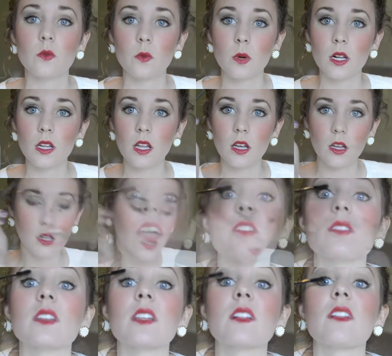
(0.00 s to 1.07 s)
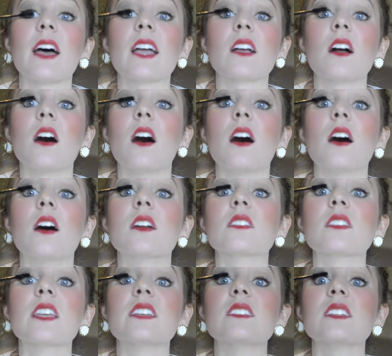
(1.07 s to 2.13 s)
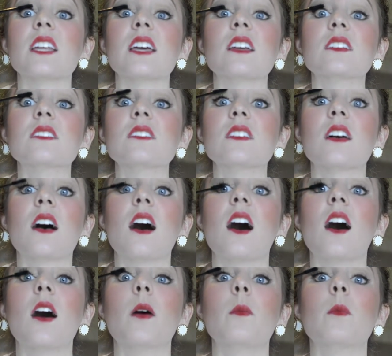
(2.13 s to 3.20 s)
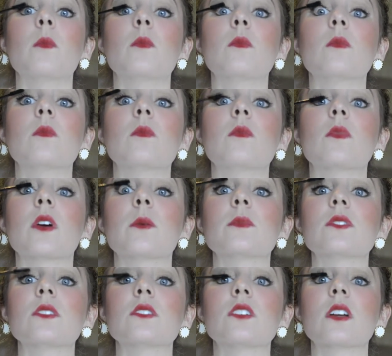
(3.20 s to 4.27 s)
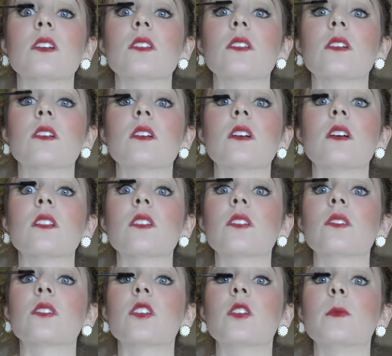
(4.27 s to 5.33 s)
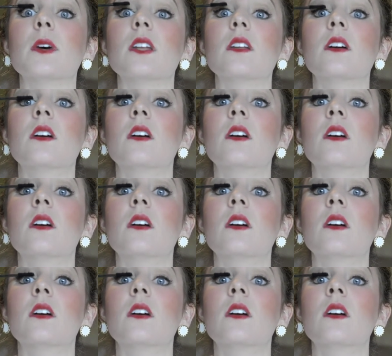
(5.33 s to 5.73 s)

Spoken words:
I really like on lazy days, where I'm still trying to look a little human.